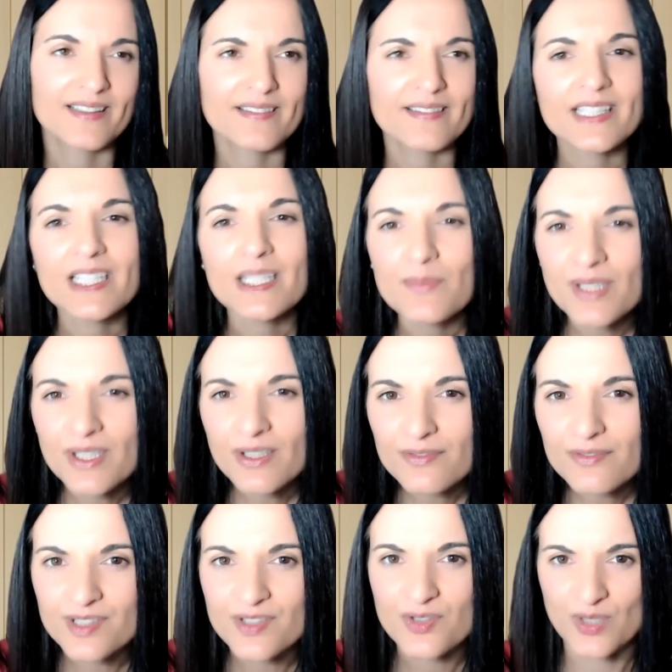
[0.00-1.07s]
The commute
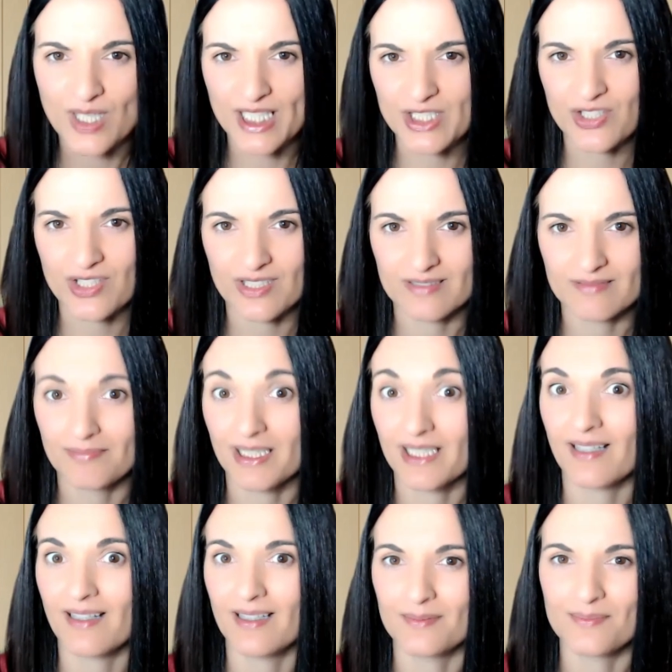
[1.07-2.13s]
frustration
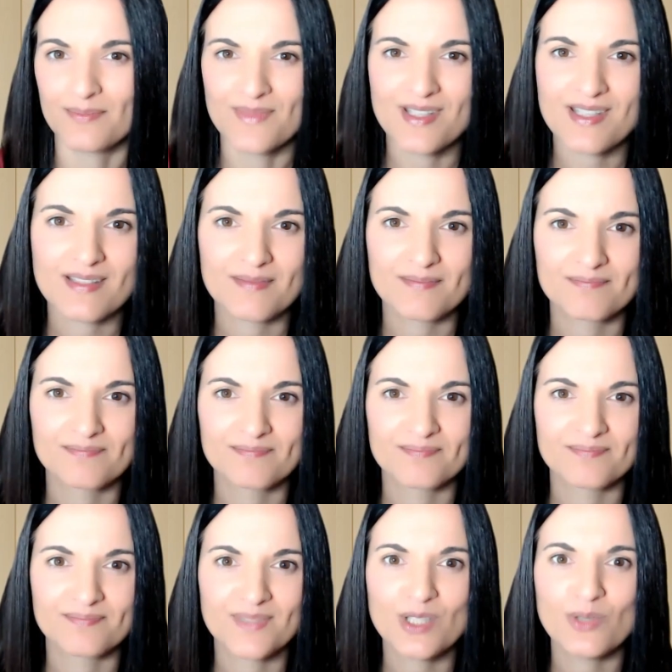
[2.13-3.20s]
becomes
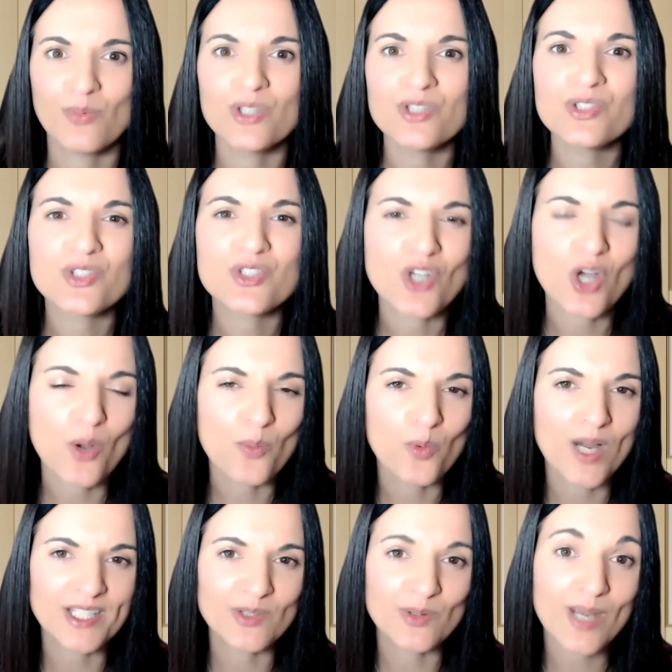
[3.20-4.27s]
you want a job
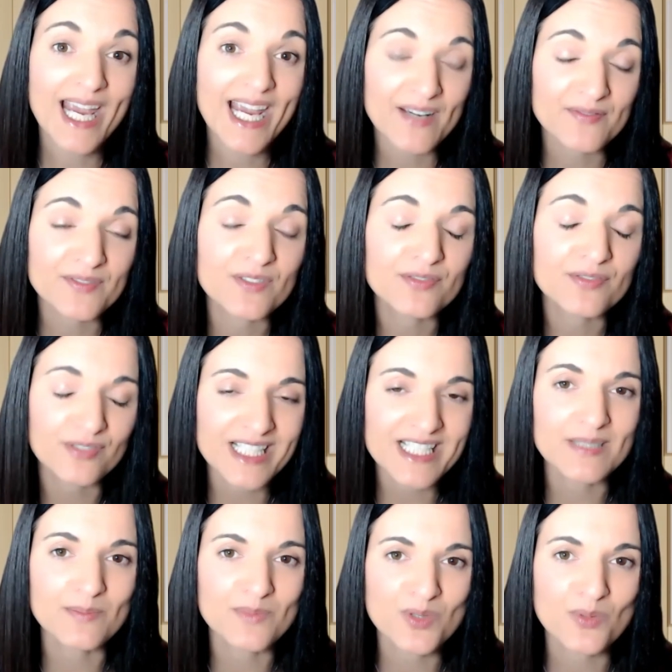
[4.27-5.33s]
where you have the
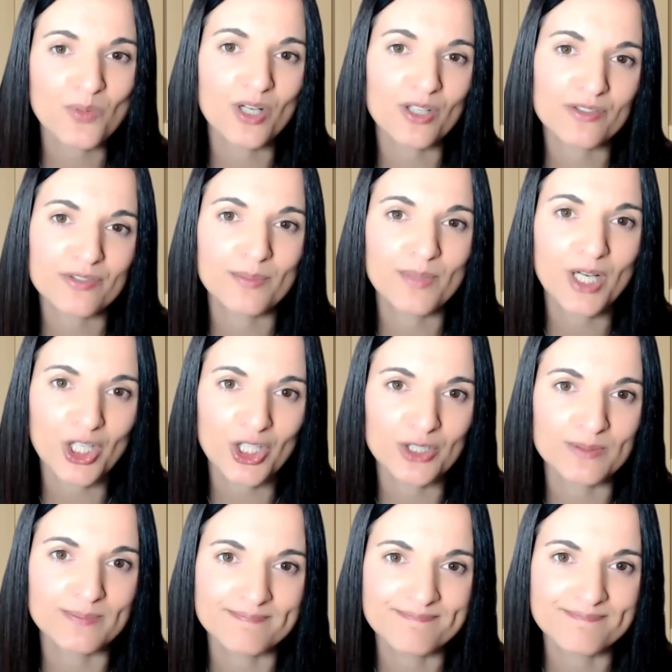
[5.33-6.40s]
freedom to work from
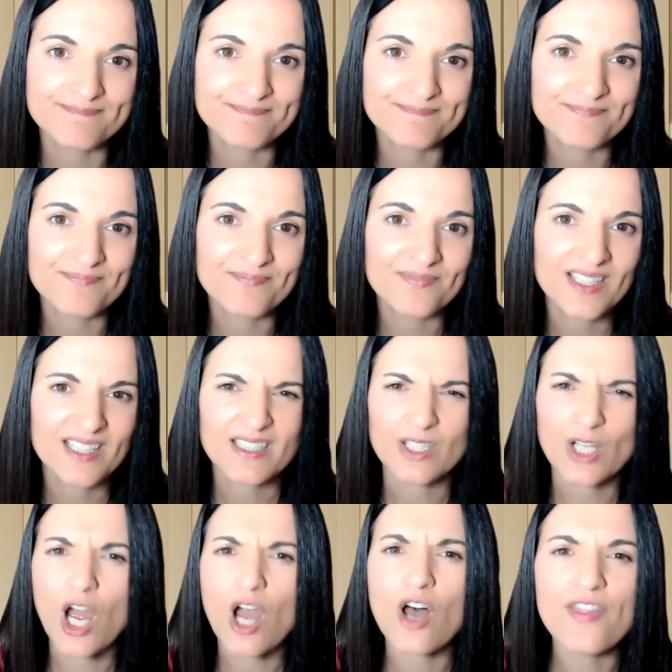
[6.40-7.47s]
home. You
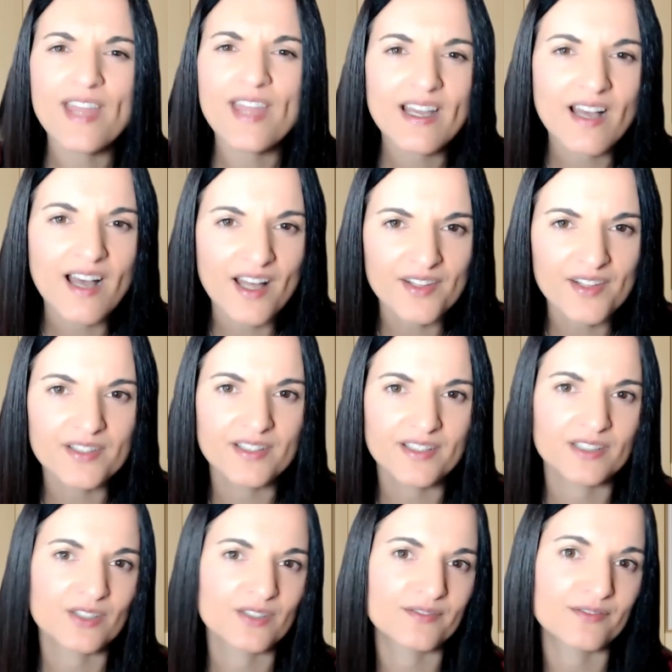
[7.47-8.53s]
know, are there
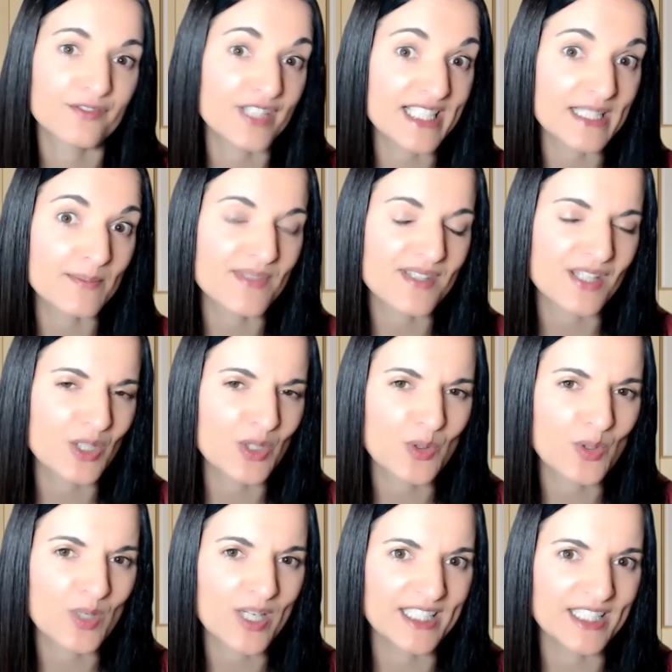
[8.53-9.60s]
other freedoms that you
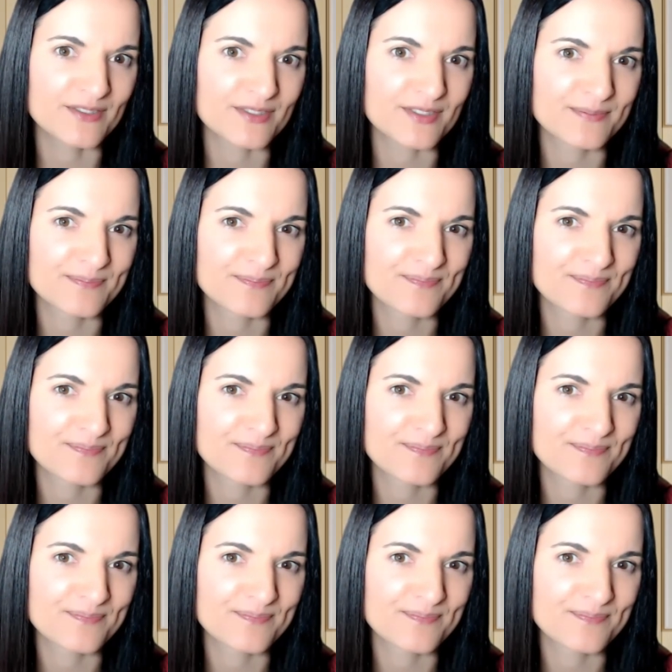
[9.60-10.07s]
crave?